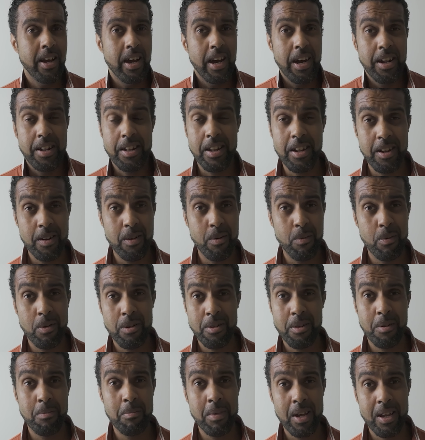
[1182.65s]
I didn't
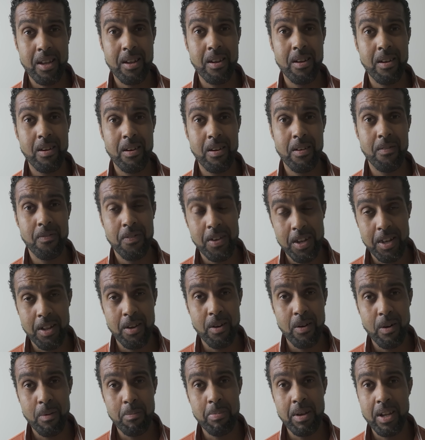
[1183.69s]
want to make a
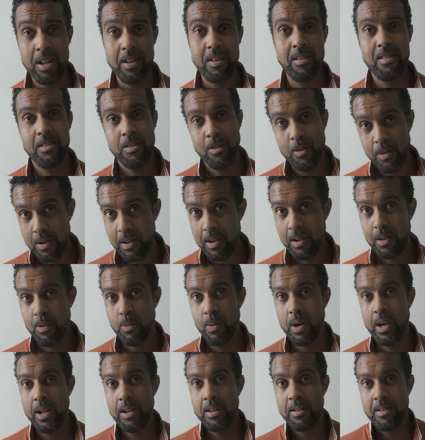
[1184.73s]
video being soaked
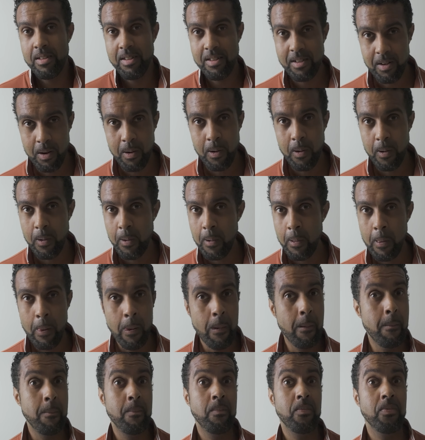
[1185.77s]
wet. So
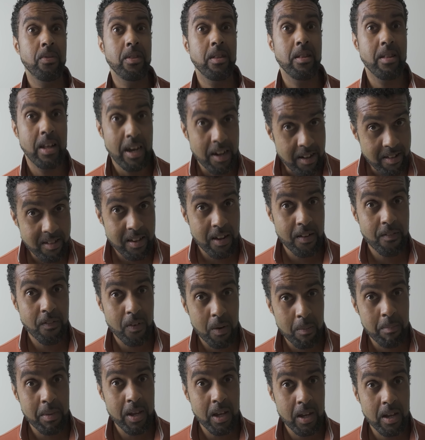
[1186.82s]
that's it
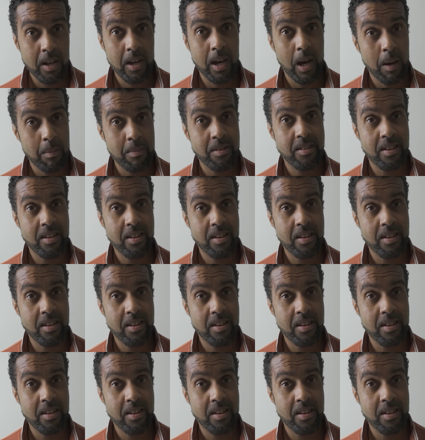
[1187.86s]
for me. I'm